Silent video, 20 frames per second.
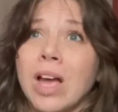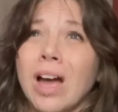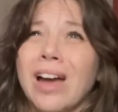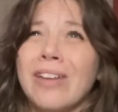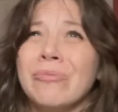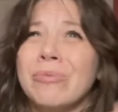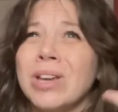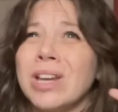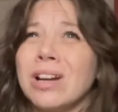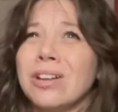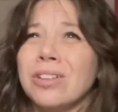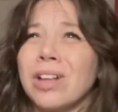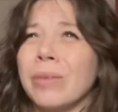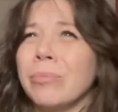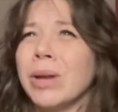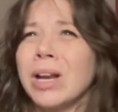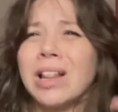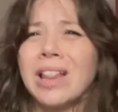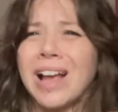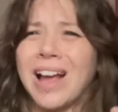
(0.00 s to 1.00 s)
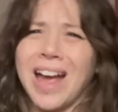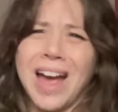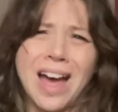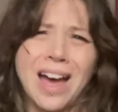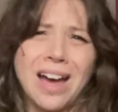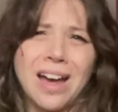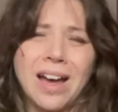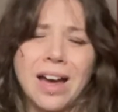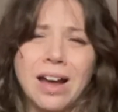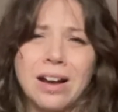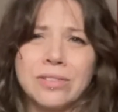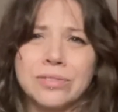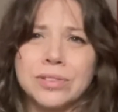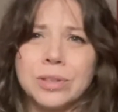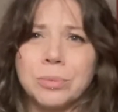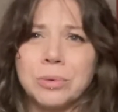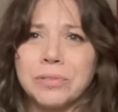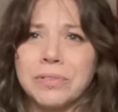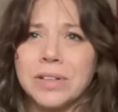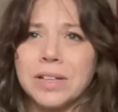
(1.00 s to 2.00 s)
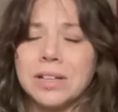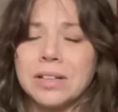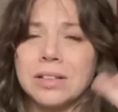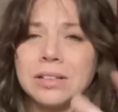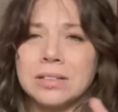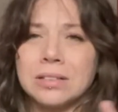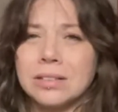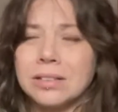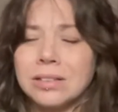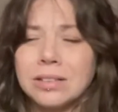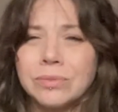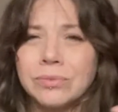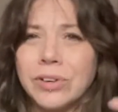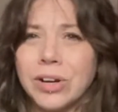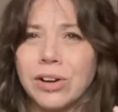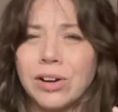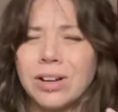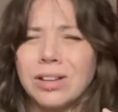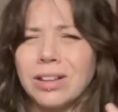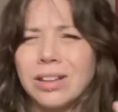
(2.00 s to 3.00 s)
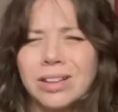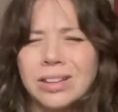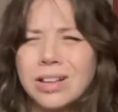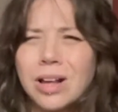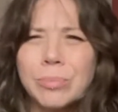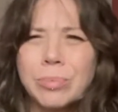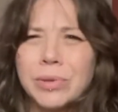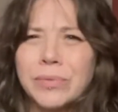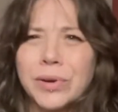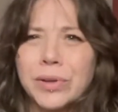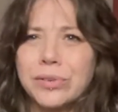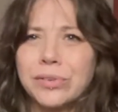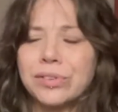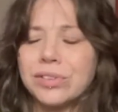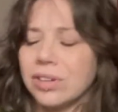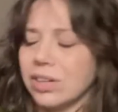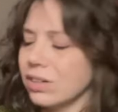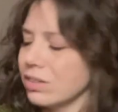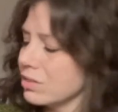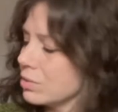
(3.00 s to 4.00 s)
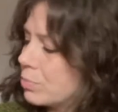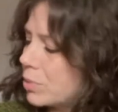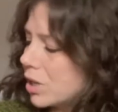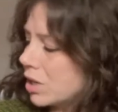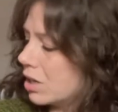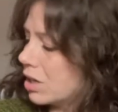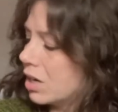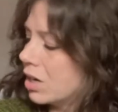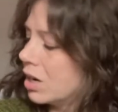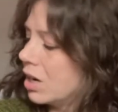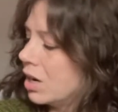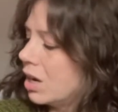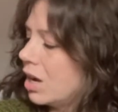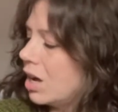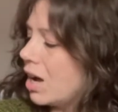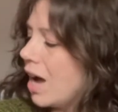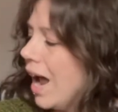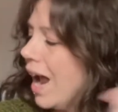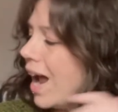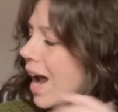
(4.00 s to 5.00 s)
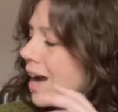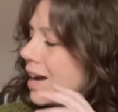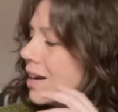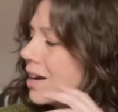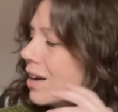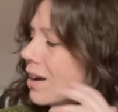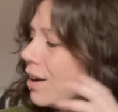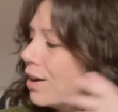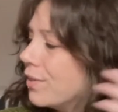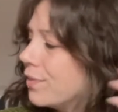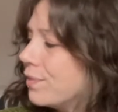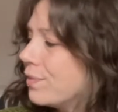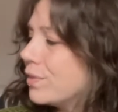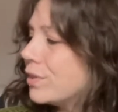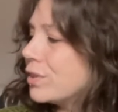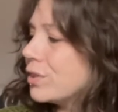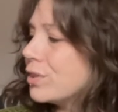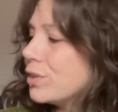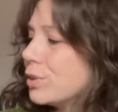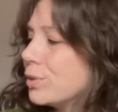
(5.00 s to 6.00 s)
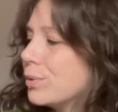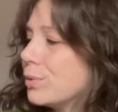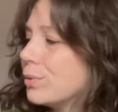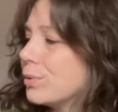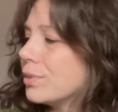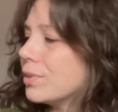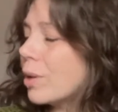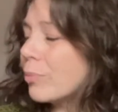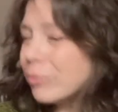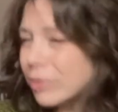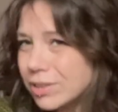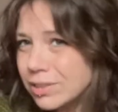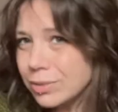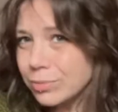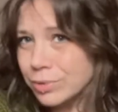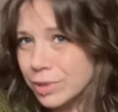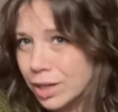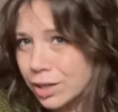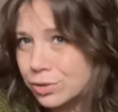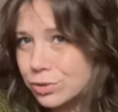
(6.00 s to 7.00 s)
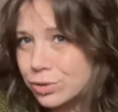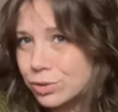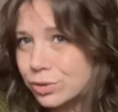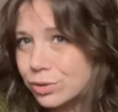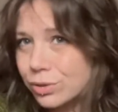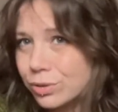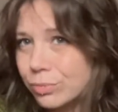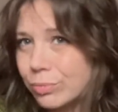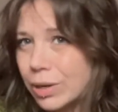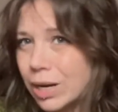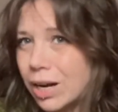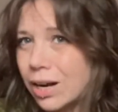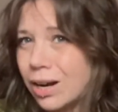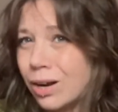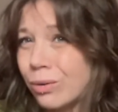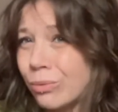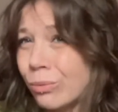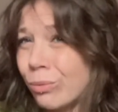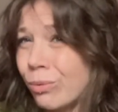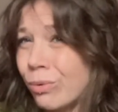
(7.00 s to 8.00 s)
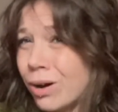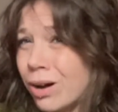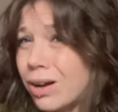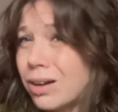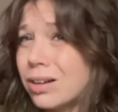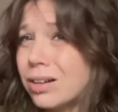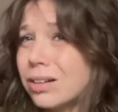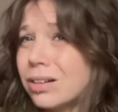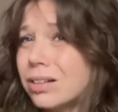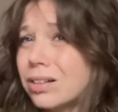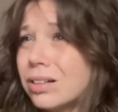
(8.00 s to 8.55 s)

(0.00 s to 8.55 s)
made a hat out of some of it, and there a couple of other things, but I had enough to do something substantial, but I didn't want